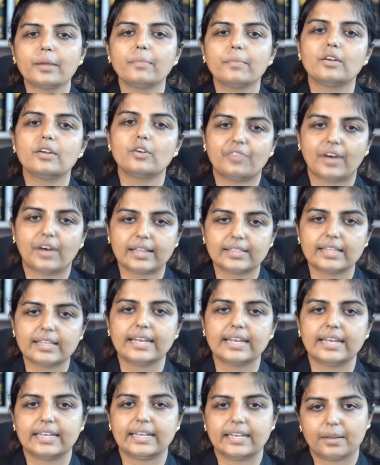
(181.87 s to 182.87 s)
of other
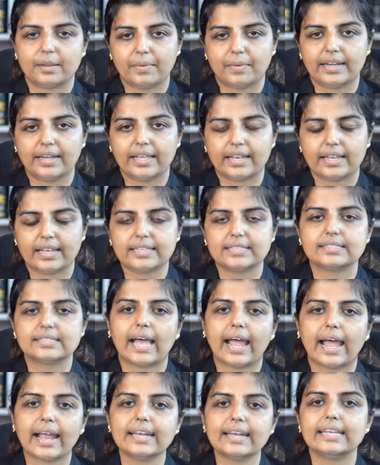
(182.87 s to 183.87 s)
intermediaries
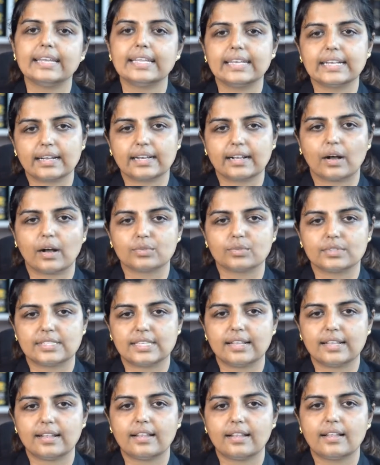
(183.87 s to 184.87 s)
and legal
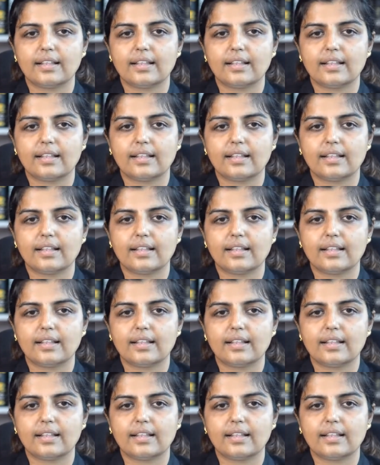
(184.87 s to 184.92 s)
counsel,